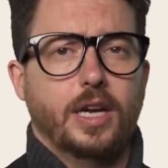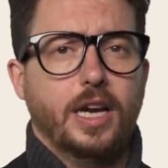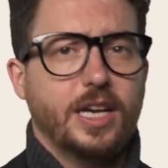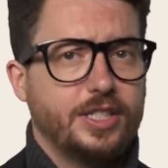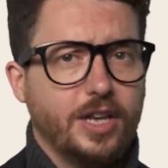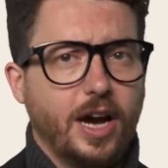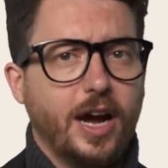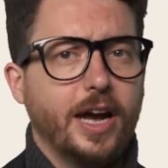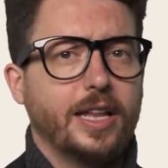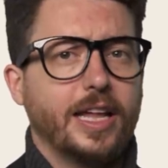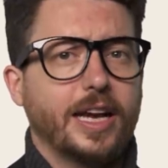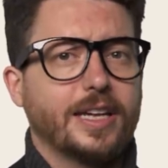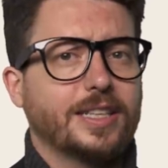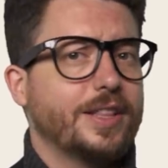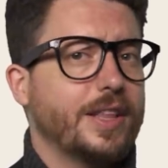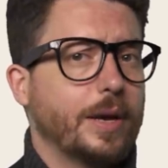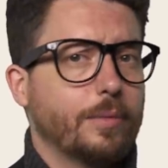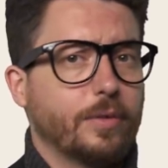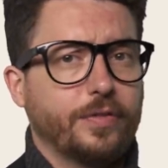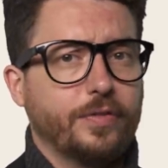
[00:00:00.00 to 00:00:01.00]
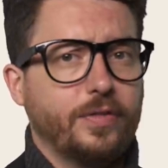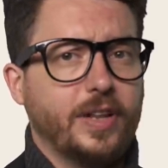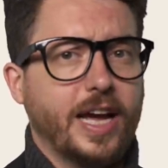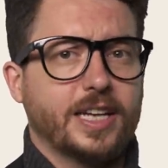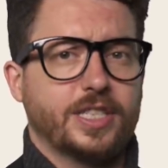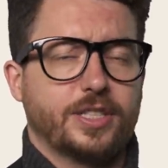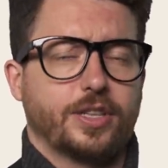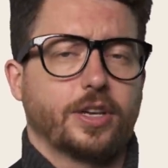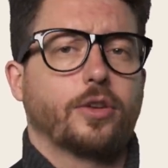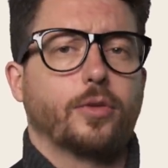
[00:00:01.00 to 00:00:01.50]
a dialect that
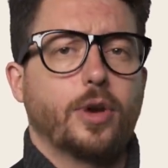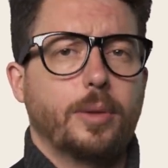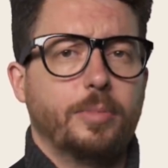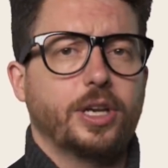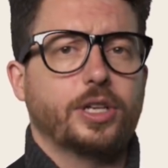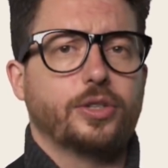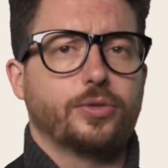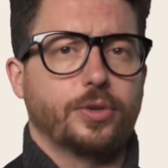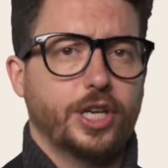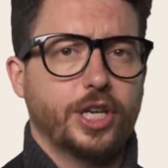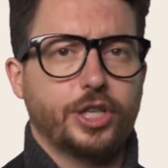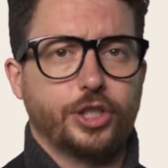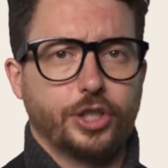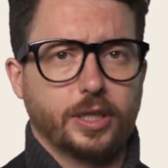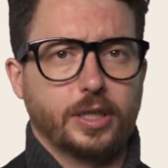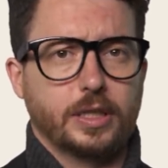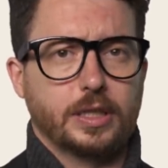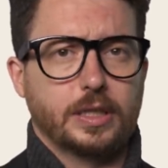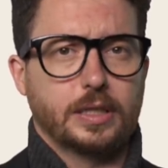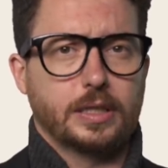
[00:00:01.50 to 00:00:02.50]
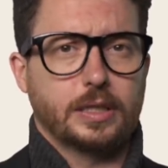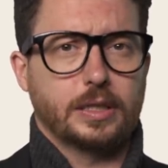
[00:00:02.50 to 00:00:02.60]
reflects the Caribbean tradition,